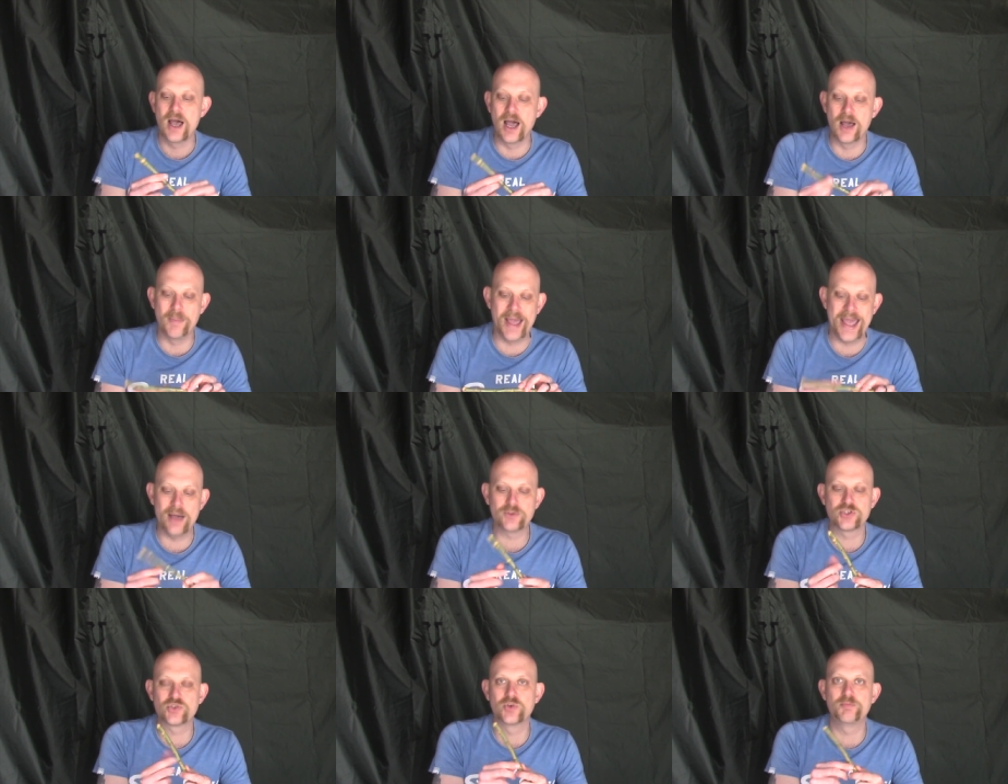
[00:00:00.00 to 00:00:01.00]
um, how
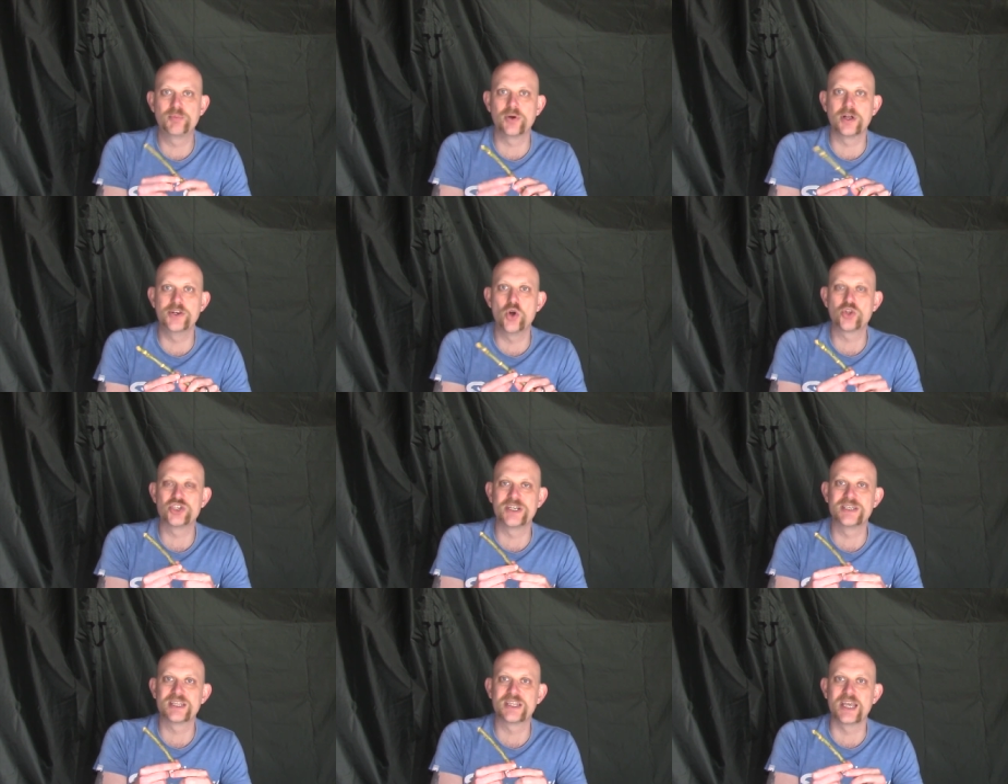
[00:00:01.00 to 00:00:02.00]
to sort of put a notch
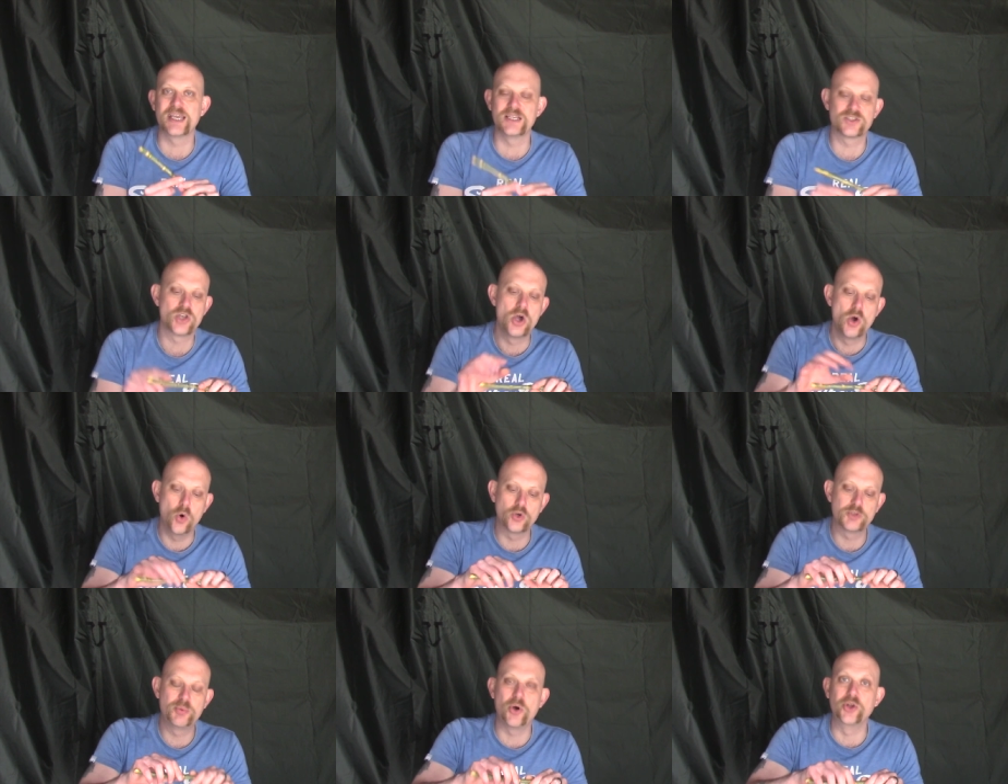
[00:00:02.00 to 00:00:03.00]
into things
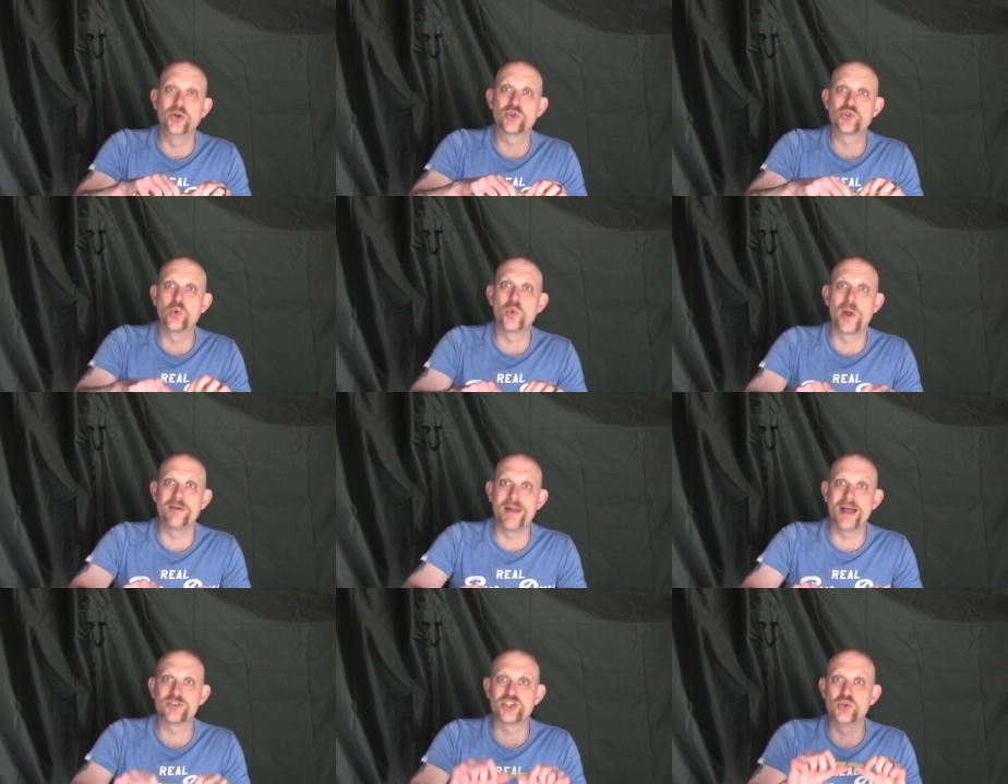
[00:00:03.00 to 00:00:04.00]
or to put a notch all the way
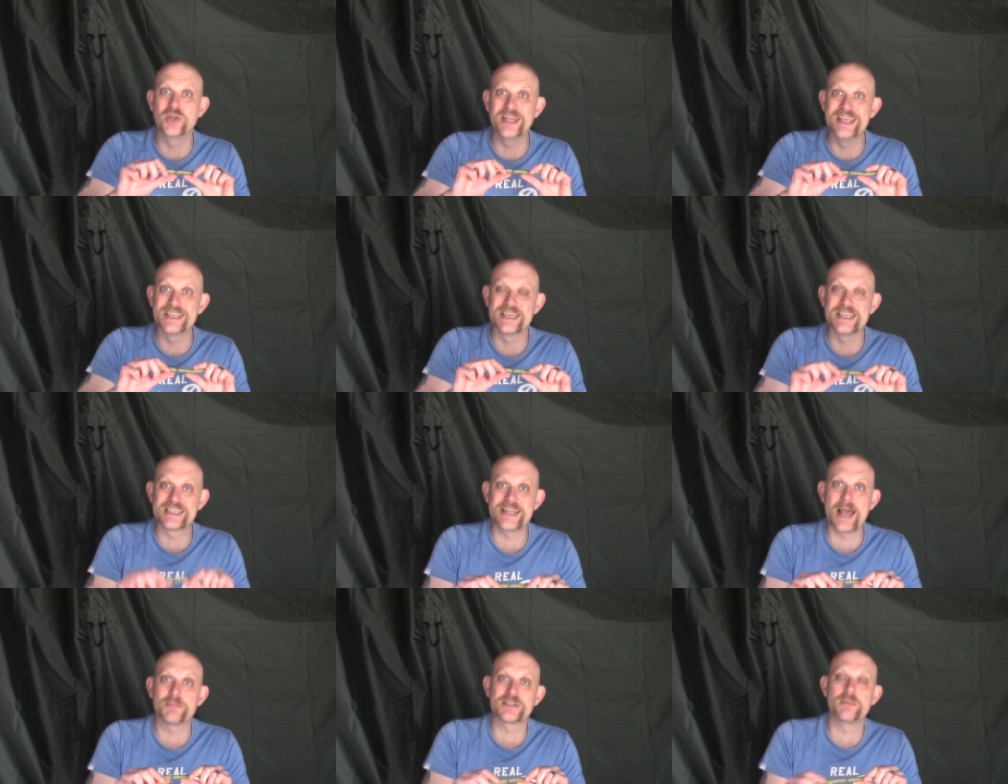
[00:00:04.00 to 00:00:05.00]
around so you can easily
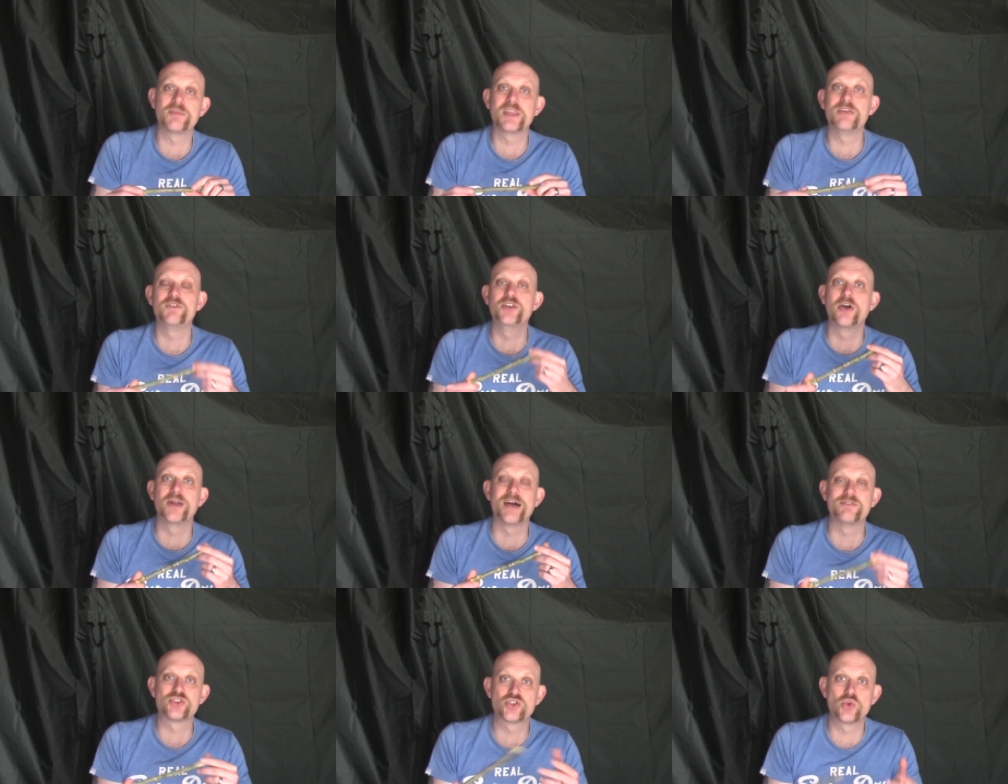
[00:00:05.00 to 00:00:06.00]
snap something if you don't
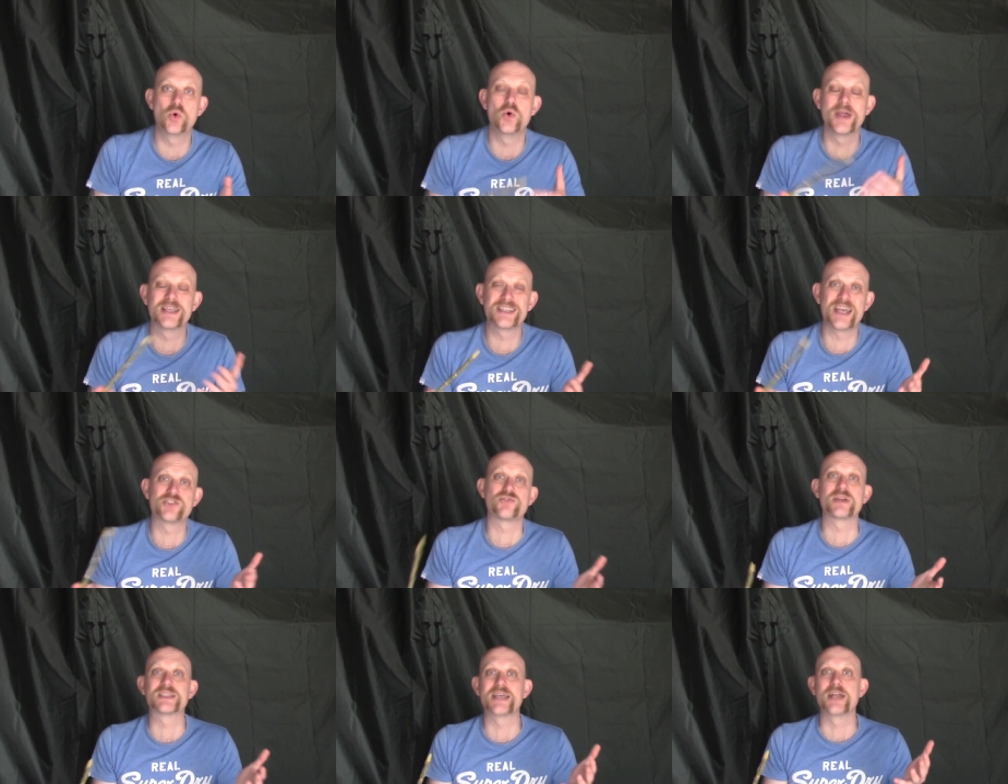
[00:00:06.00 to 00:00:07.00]
have a saw,
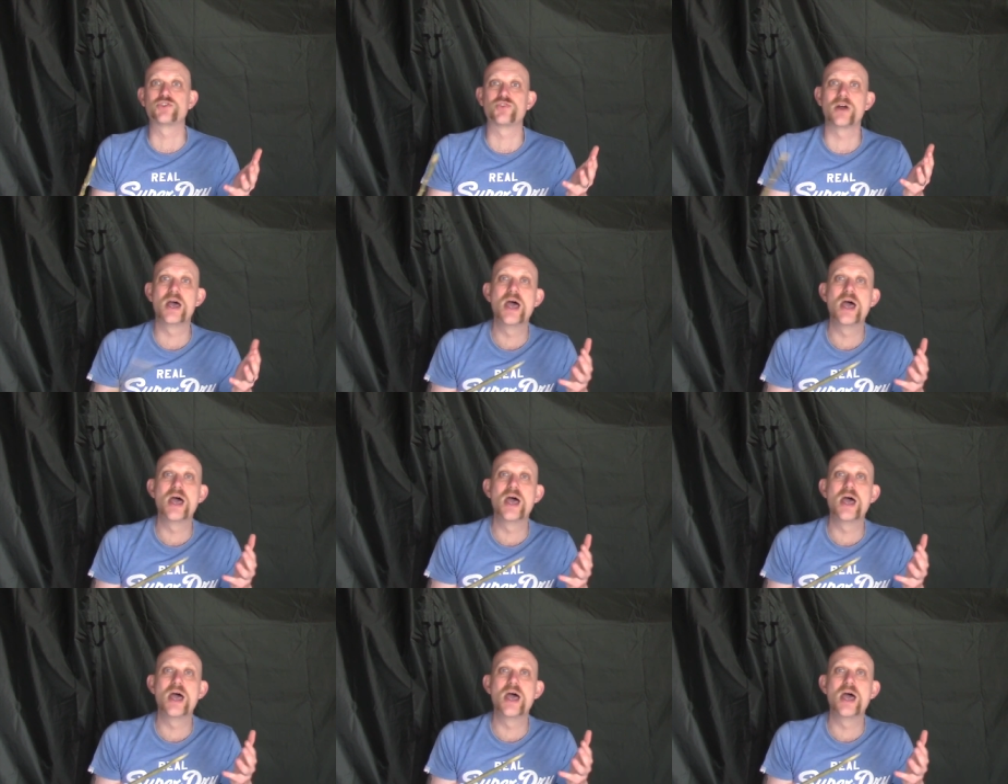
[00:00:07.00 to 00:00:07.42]
etc, etc.